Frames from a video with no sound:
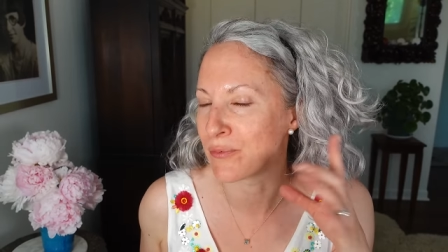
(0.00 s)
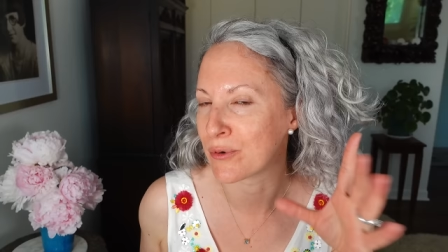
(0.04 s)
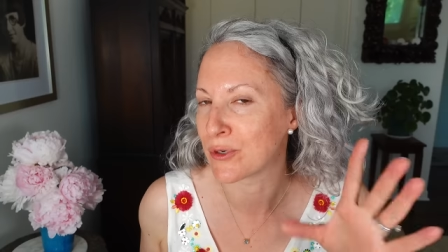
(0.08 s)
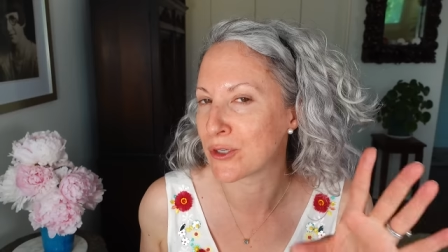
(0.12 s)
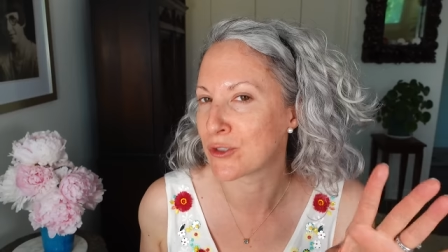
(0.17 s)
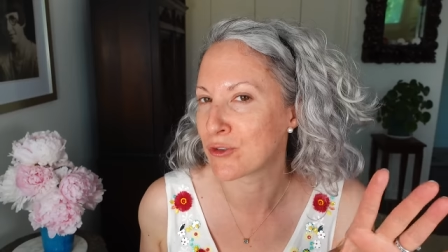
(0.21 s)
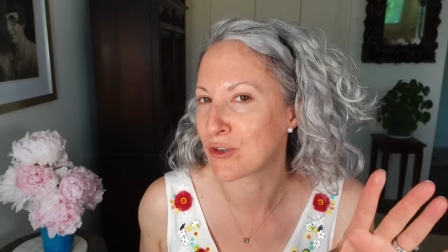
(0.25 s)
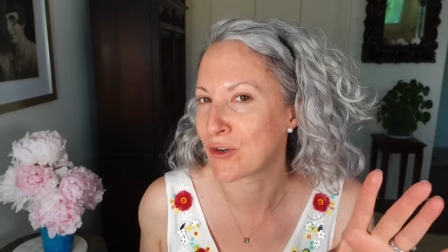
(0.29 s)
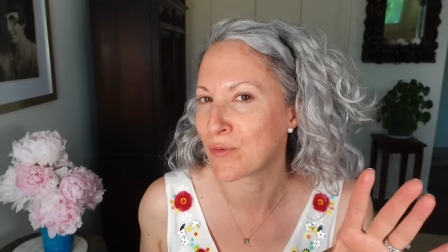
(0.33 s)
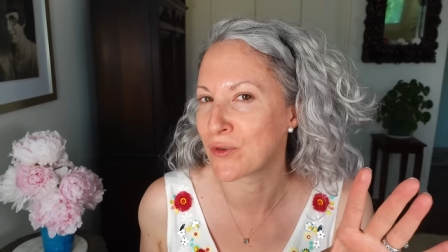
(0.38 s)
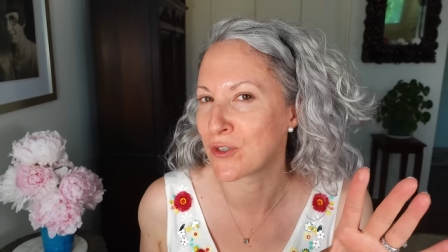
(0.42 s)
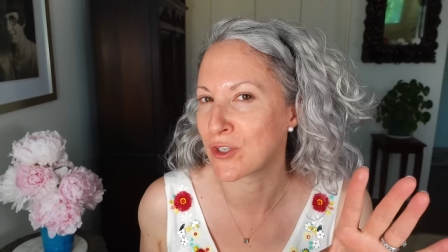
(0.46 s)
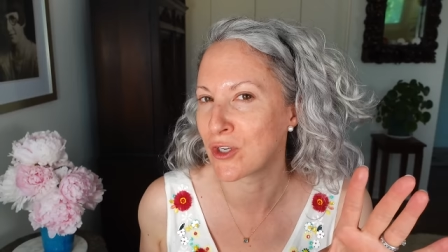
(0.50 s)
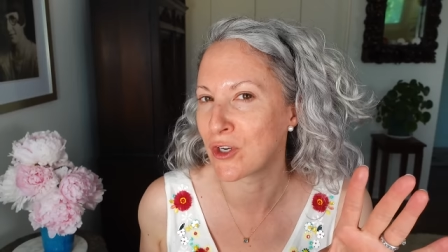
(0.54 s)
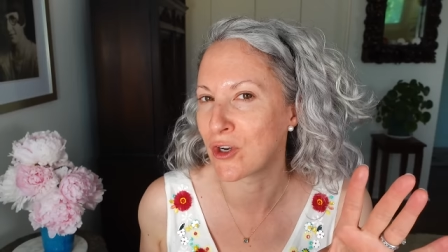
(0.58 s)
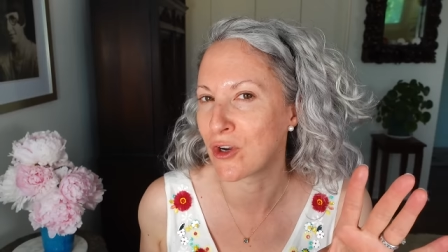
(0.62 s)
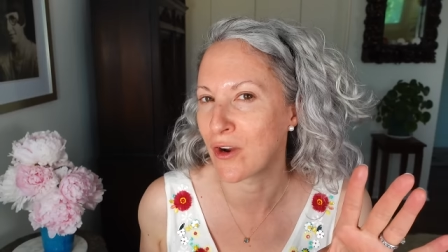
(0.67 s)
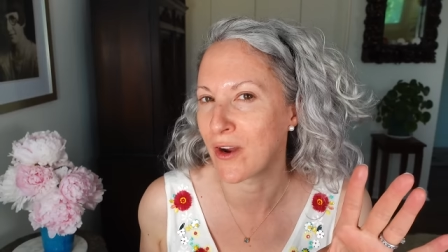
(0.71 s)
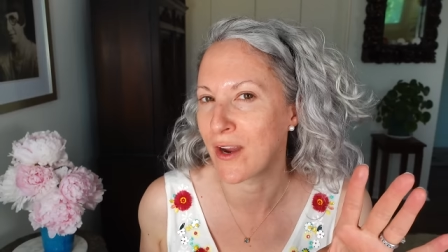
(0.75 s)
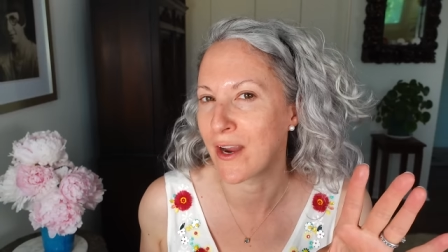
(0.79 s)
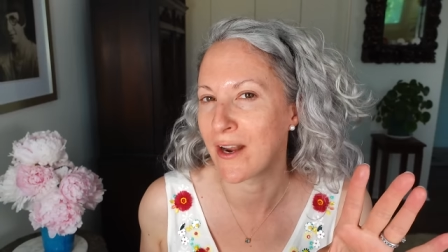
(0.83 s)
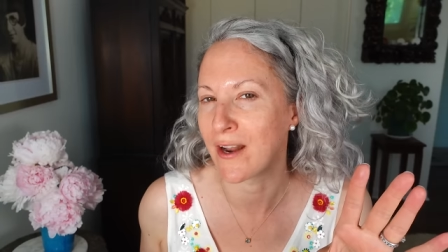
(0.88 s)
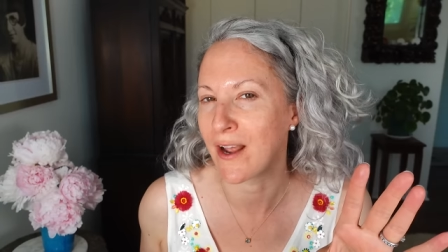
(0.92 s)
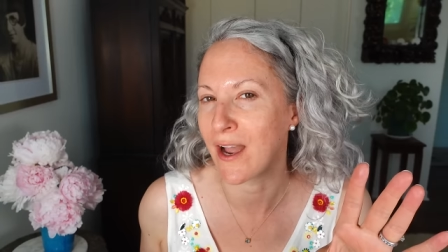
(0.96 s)
prescription
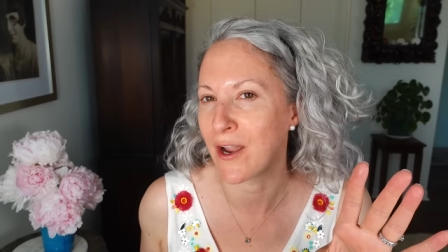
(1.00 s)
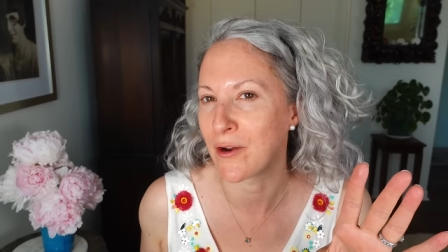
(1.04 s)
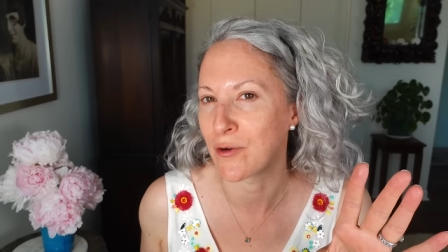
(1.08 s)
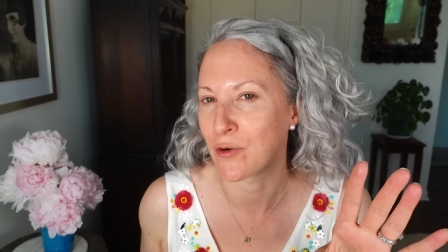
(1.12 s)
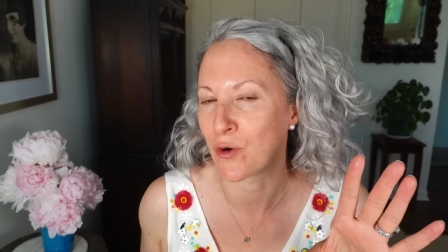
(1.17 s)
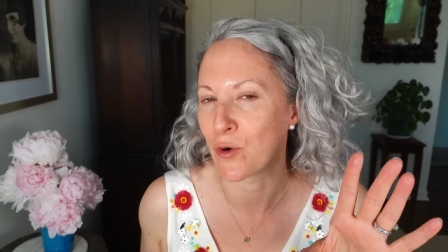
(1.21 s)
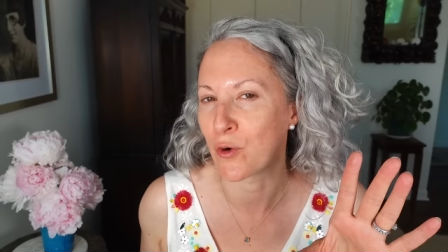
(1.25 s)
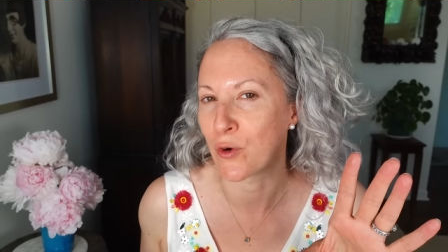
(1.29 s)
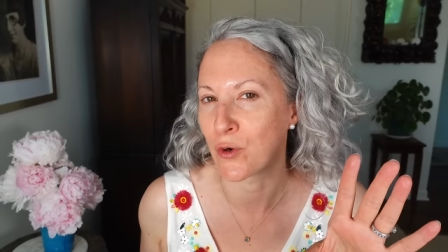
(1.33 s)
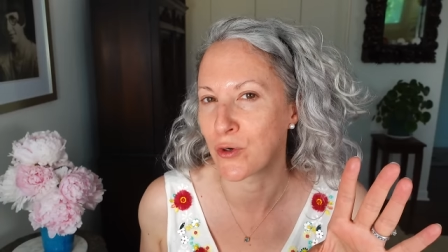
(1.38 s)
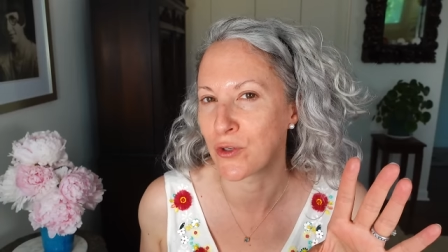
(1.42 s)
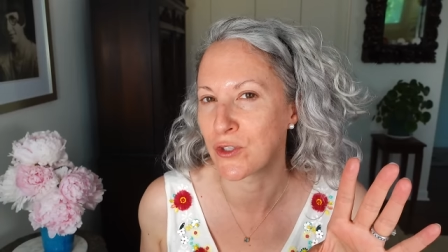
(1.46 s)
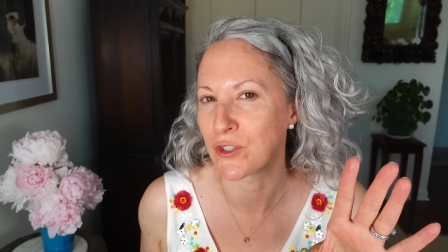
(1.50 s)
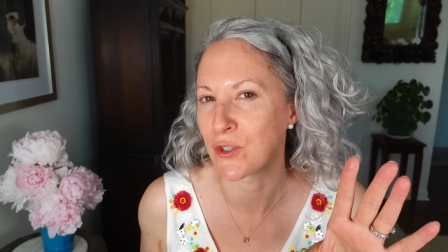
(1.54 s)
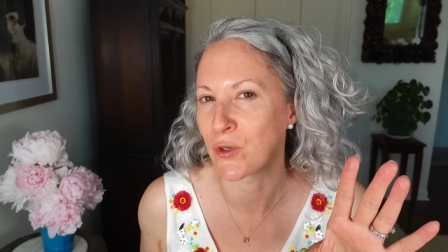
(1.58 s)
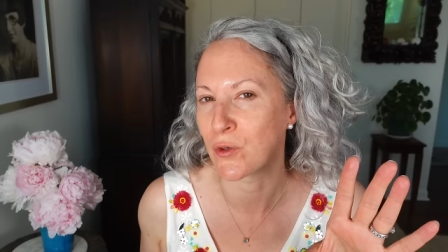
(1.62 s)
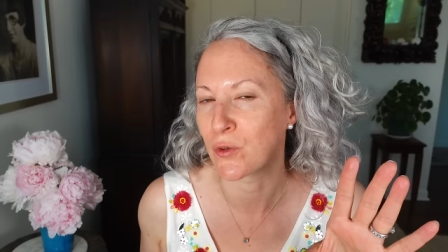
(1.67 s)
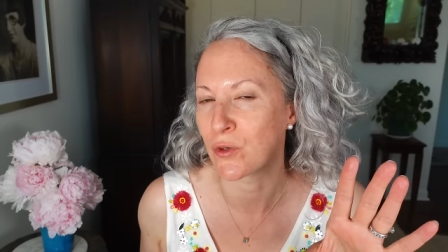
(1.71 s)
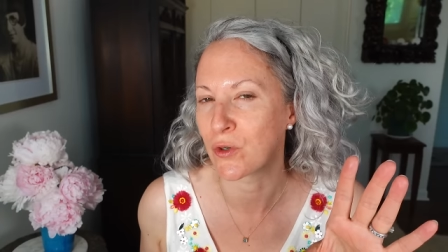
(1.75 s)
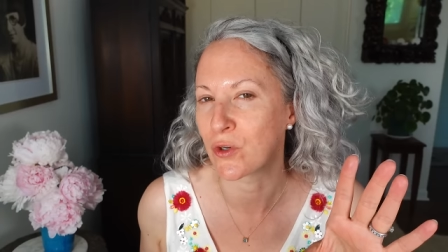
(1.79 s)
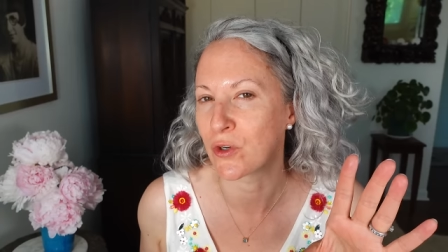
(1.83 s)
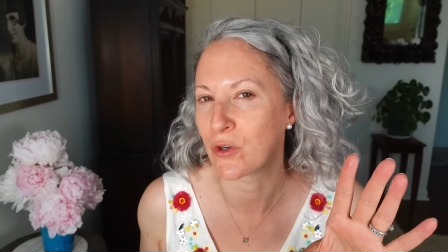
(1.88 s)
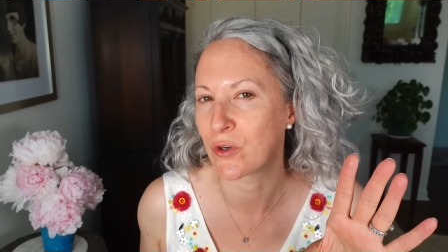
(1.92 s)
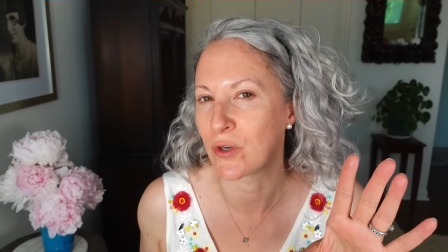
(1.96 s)
grade
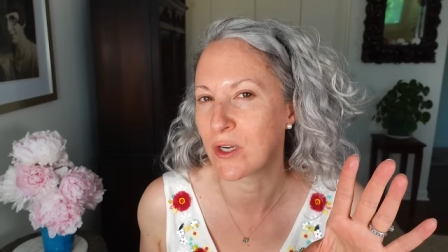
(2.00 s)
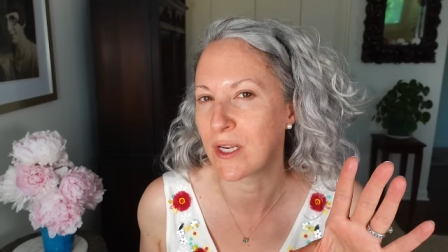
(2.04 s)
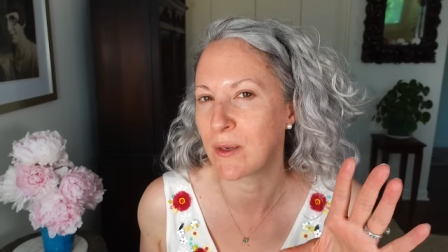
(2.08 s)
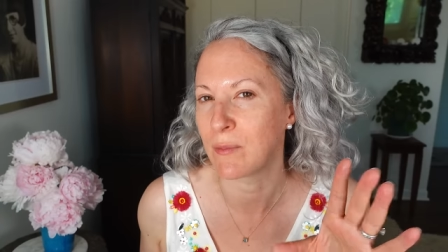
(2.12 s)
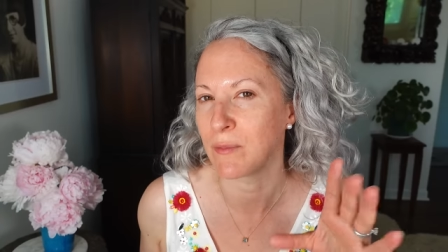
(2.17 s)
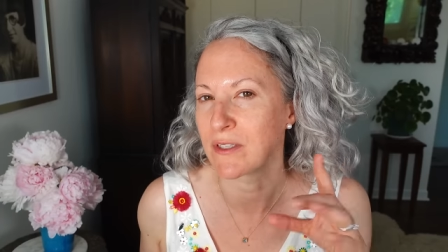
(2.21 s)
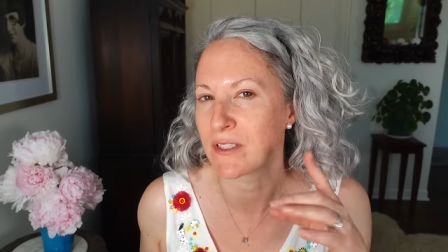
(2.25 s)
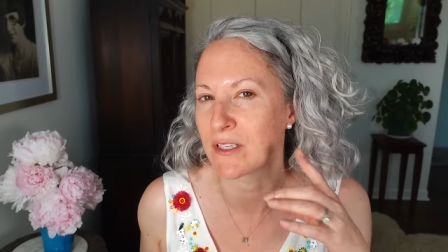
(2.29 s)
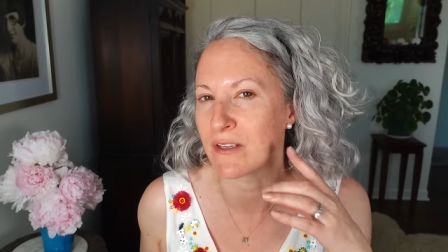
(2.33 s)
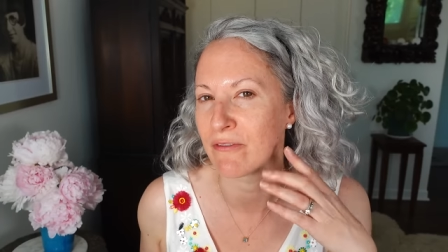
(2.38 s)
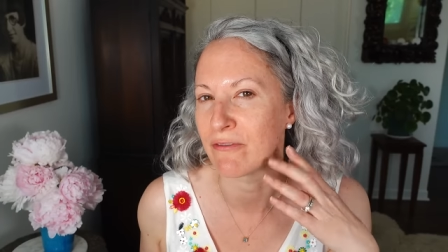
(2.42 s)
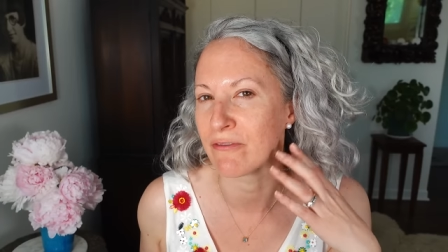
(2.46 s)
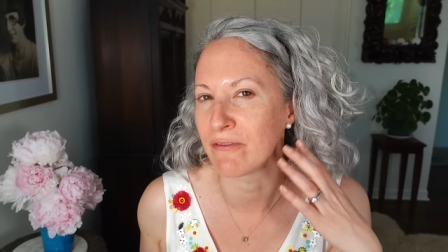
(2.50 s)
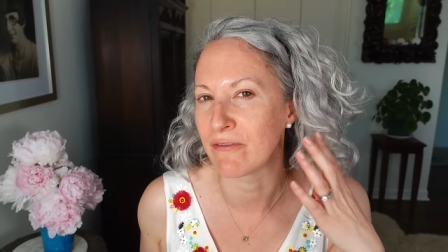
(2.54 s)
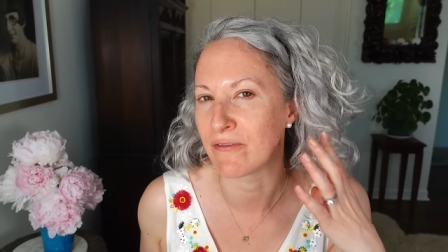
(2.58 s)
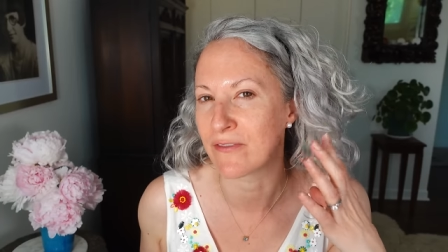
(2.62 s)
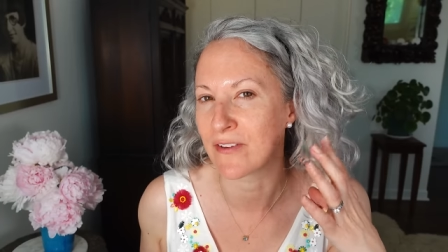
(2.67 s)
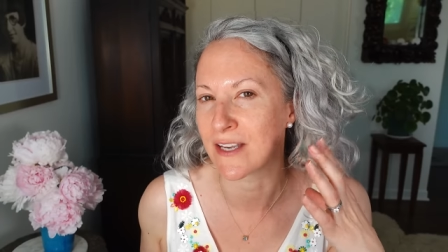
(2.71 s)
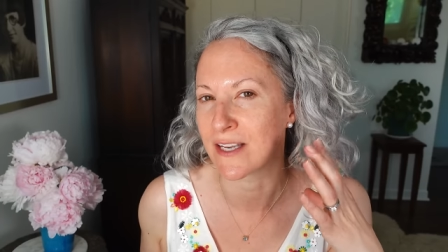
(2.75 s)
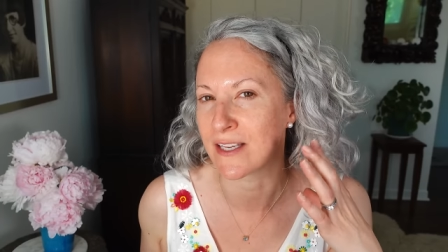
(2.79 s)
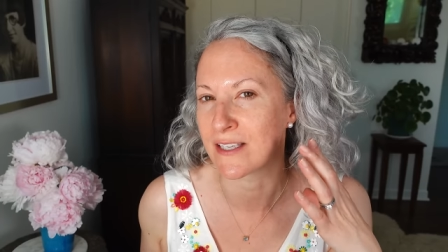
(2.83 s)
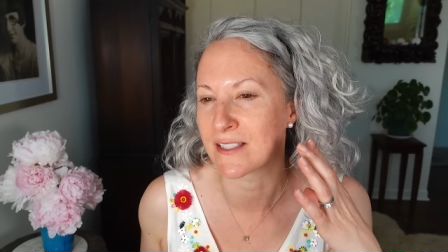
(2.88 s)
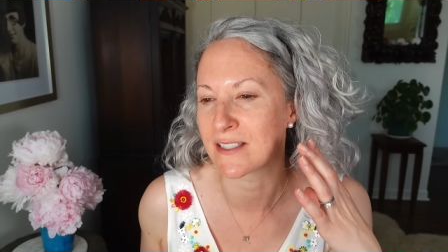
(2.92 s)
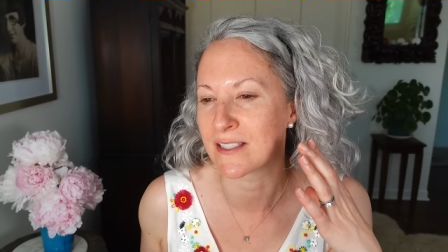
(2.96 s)
hydrocortisone cream to
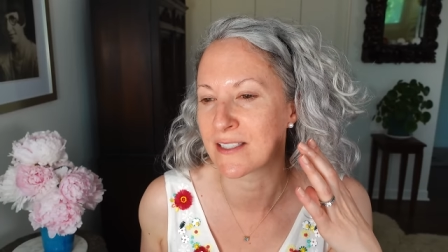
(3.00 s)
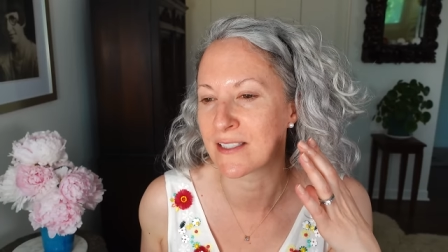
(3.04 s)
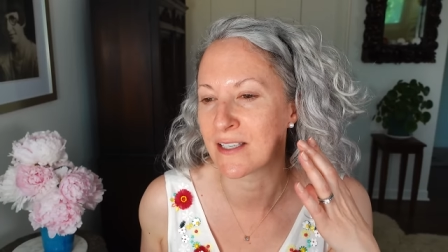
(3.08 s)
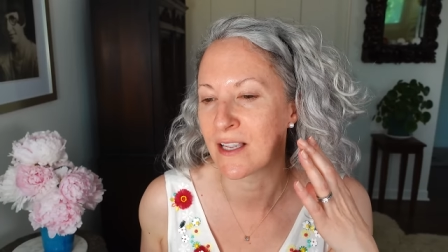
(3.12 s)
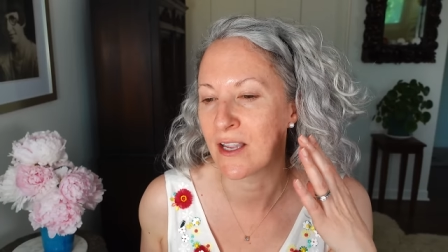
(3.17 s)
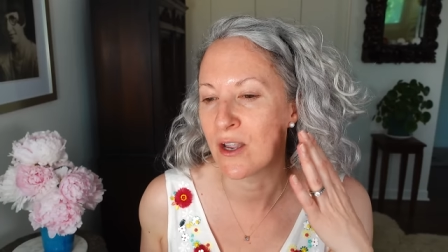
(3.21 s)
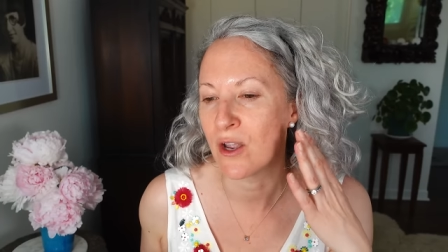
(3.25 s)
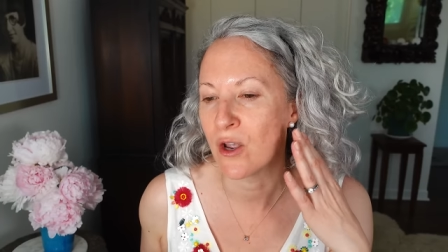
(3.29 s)
fix